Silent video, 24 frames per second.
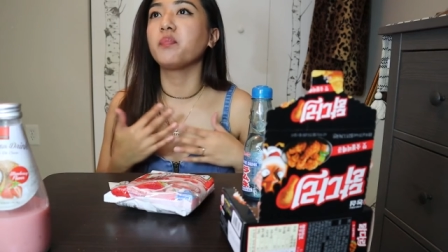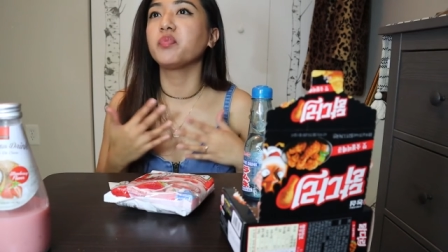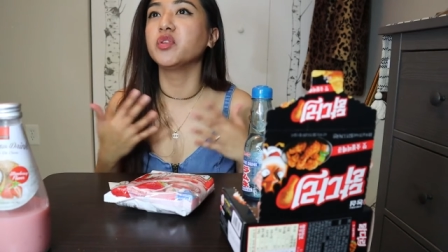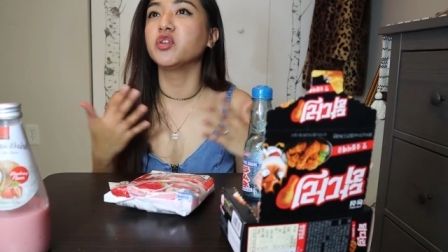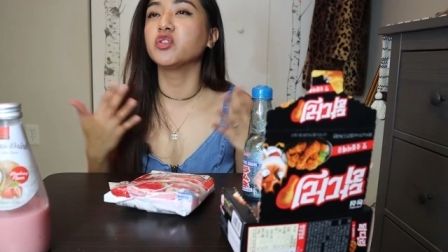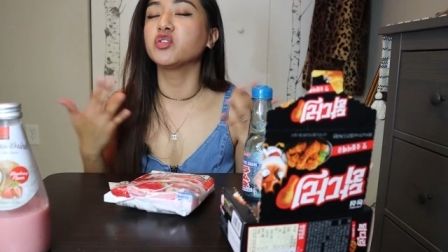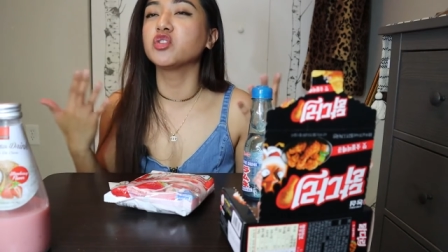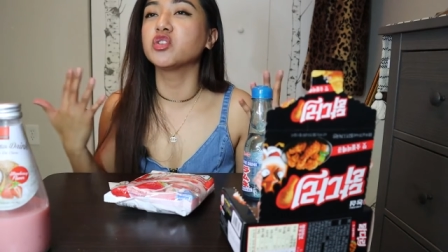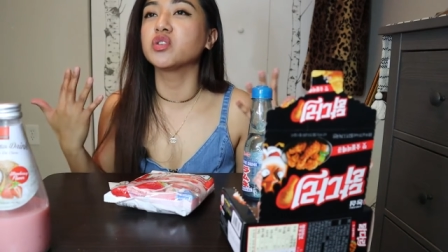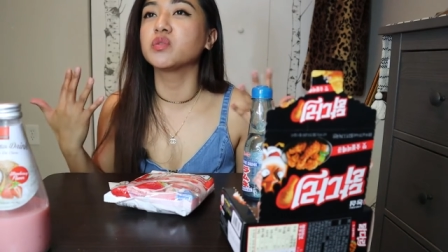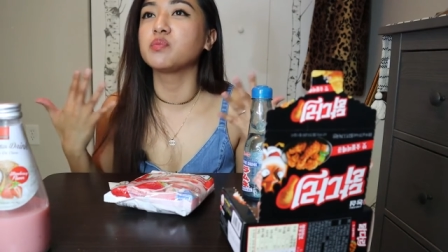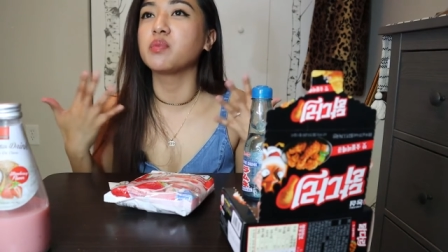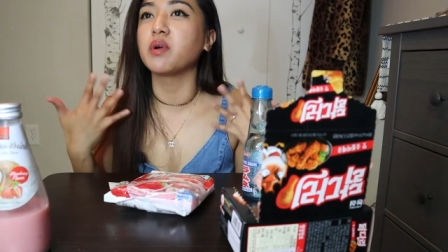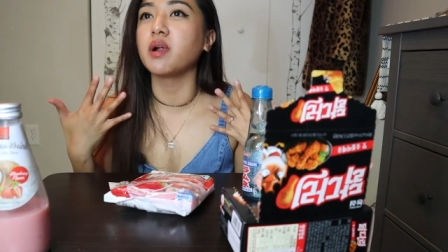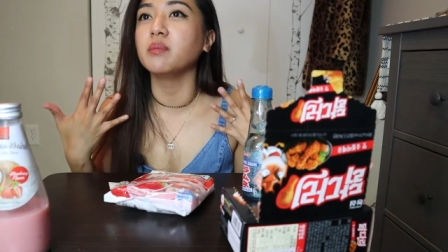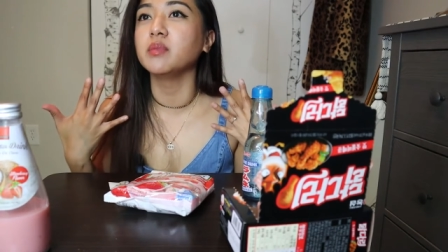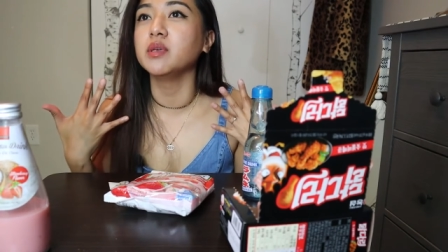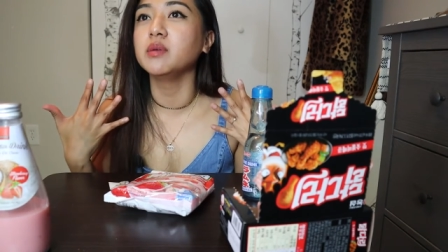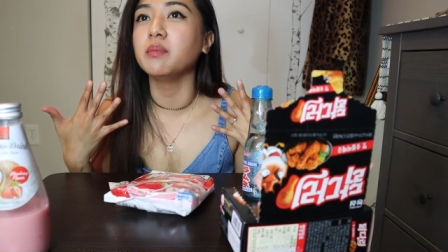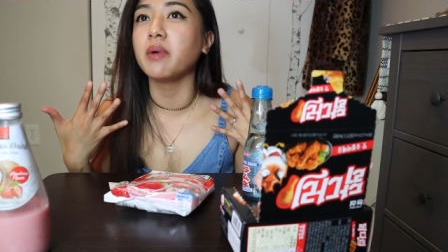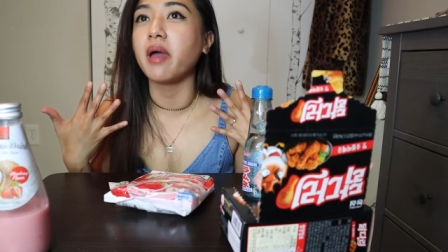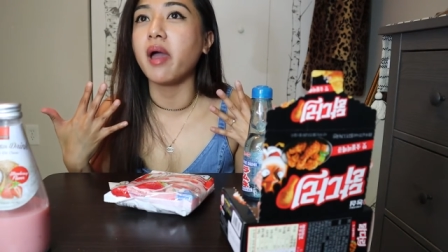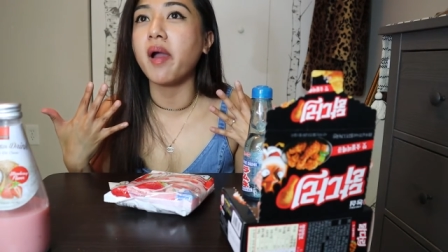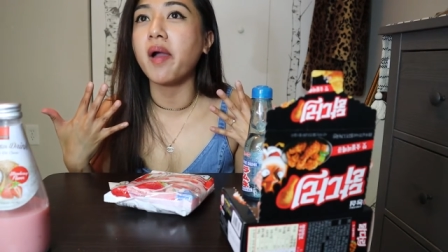This just brought
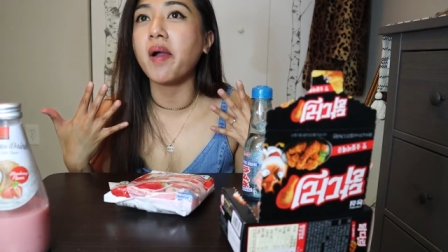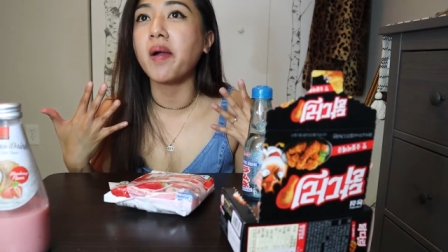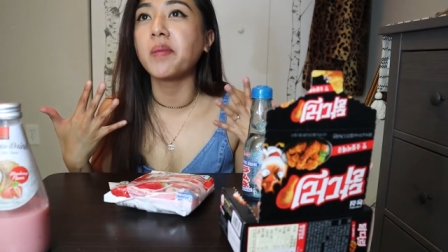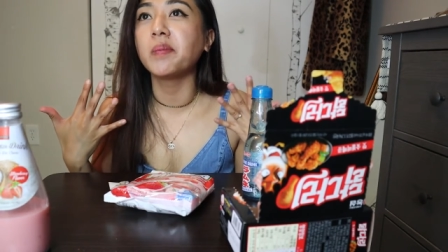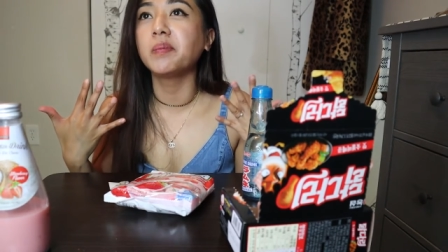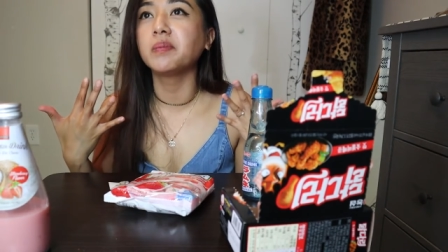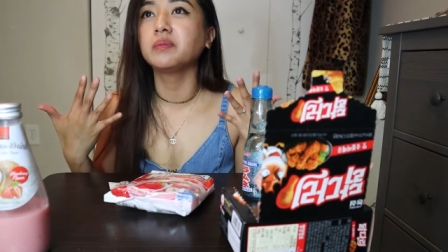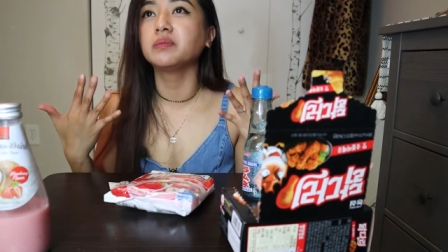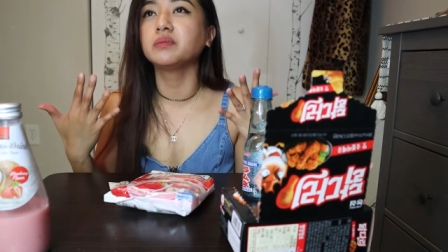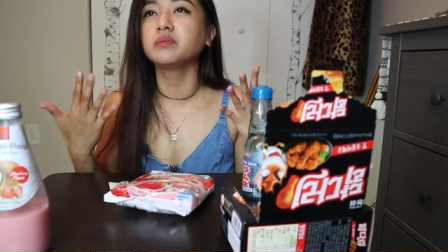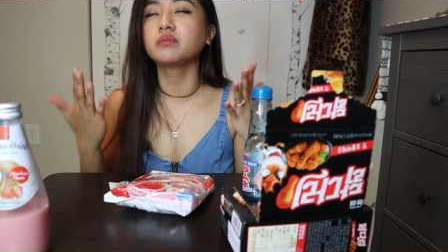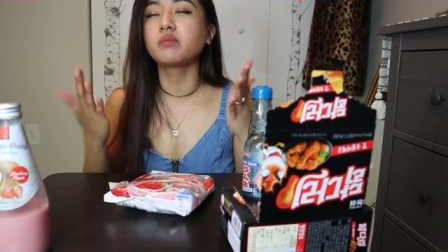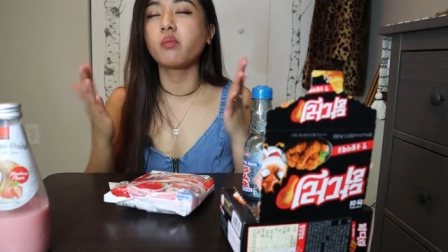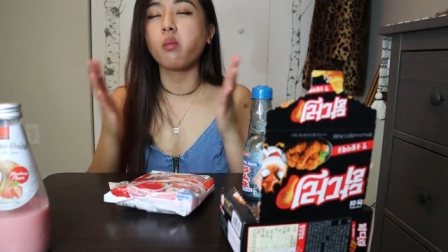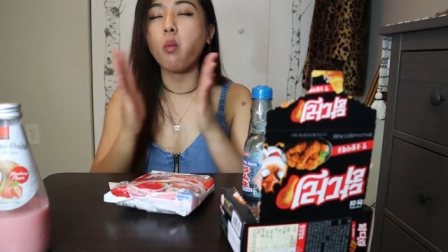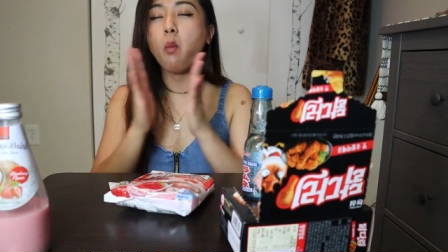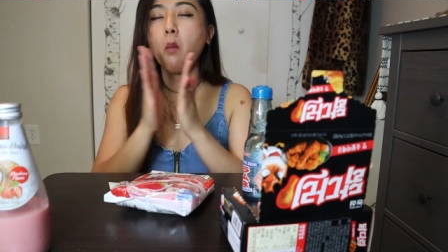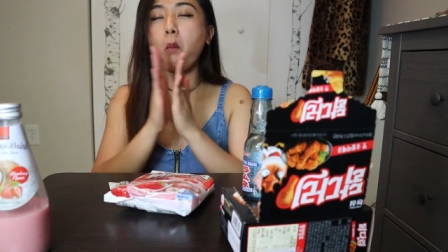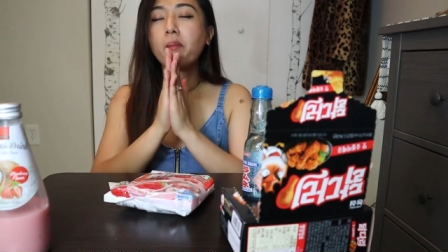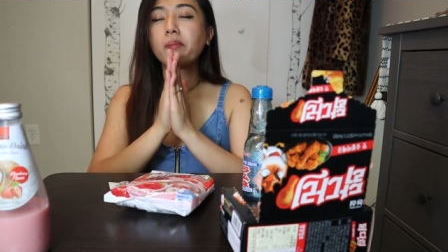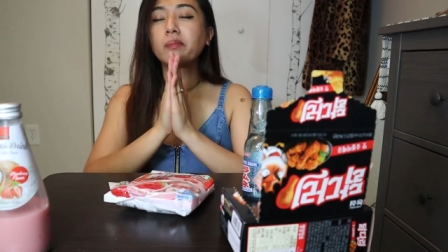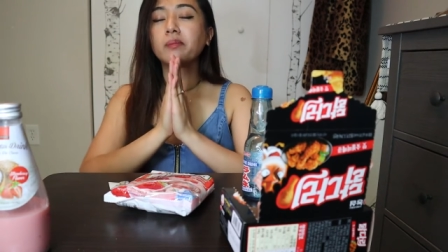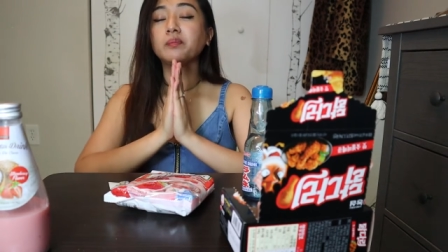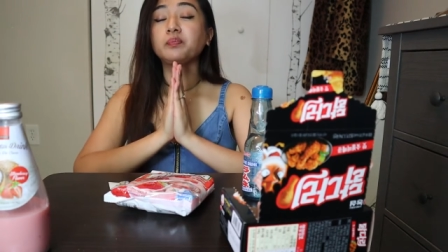me back
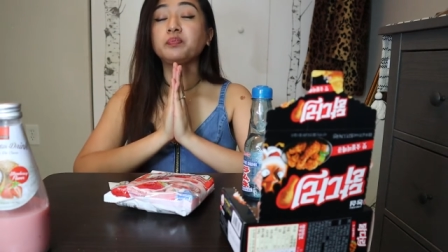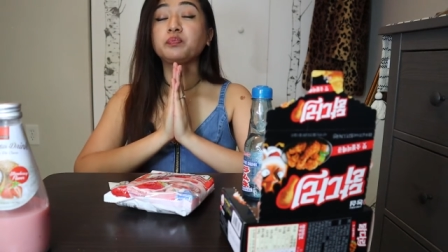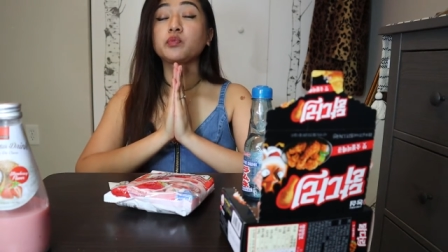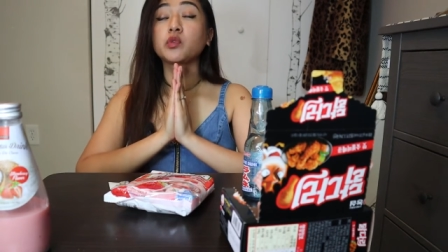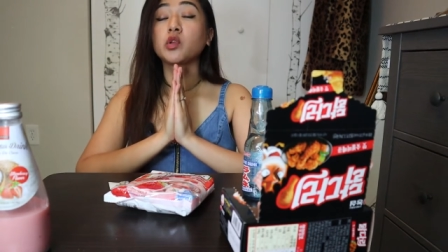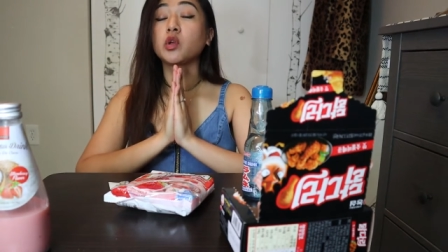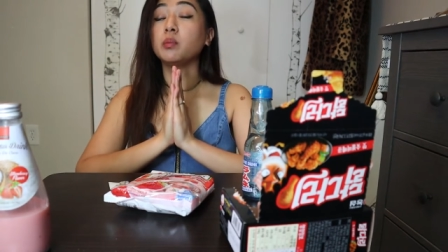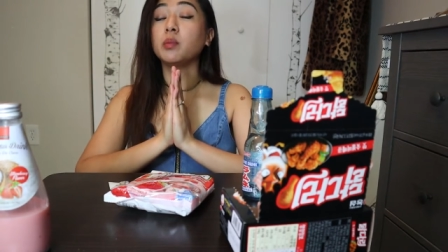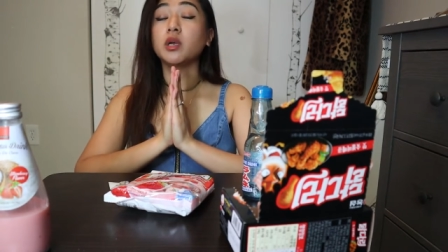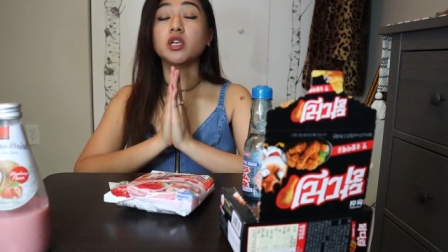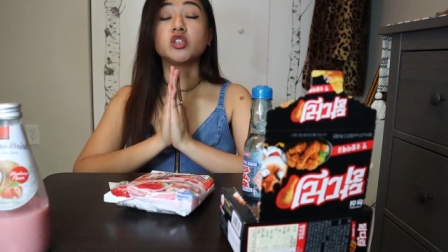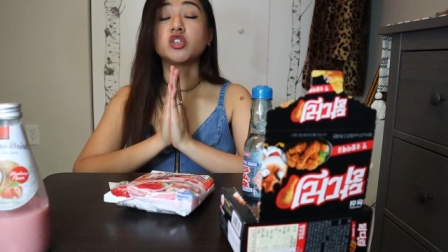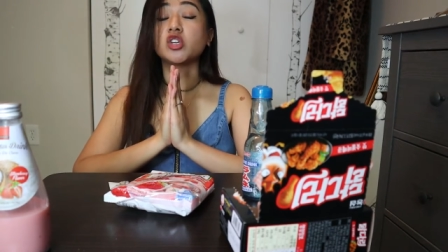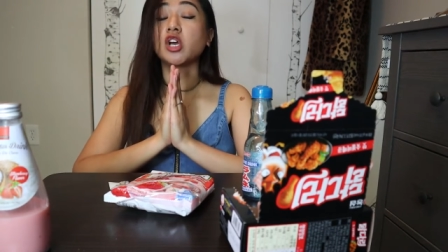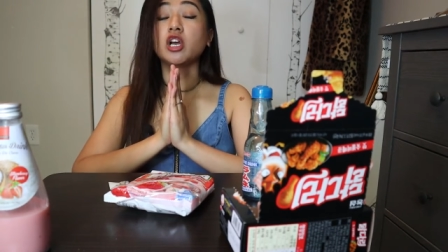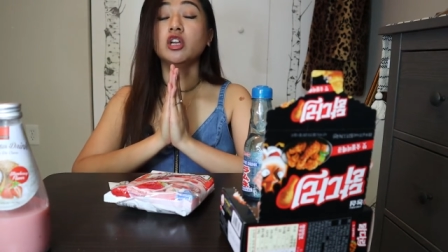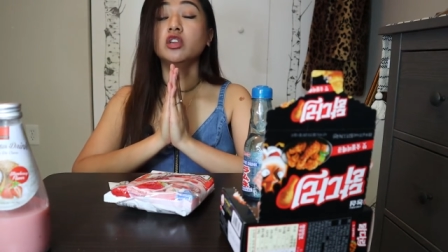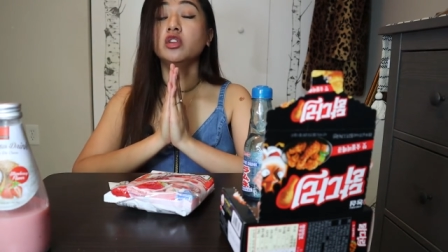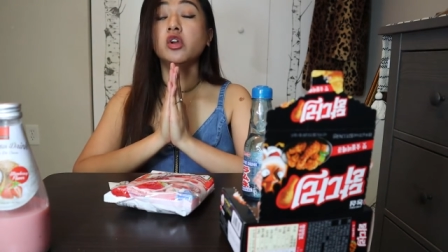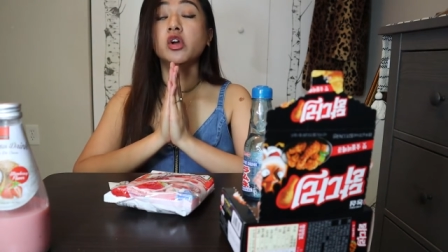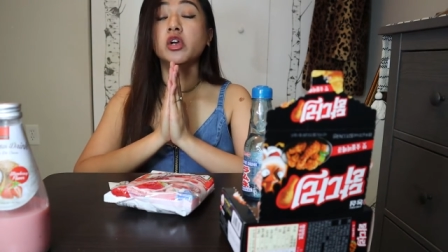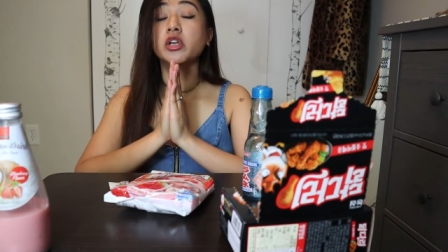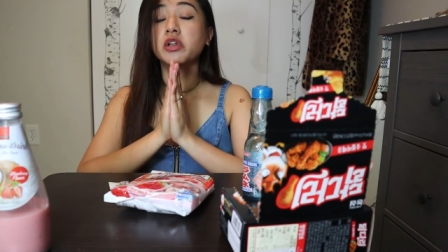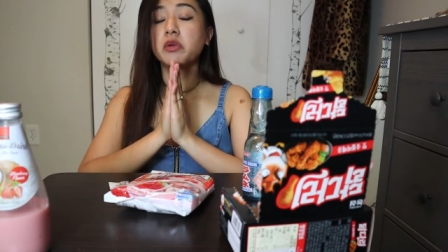to my
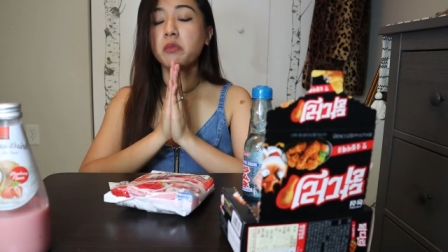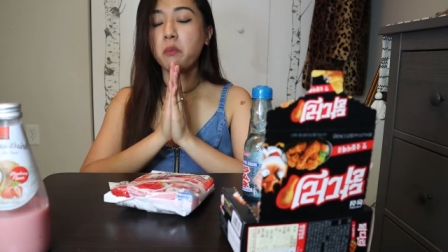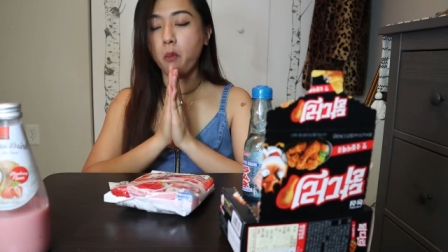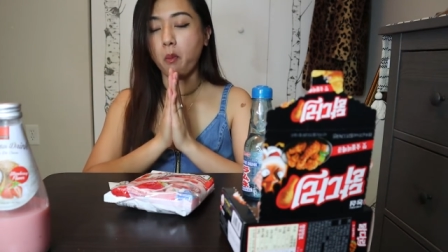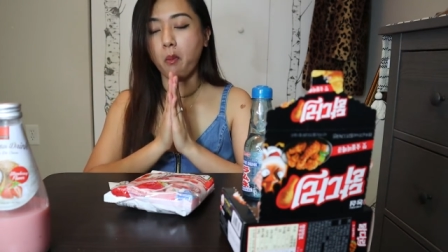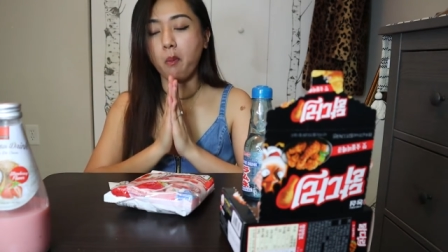childhood.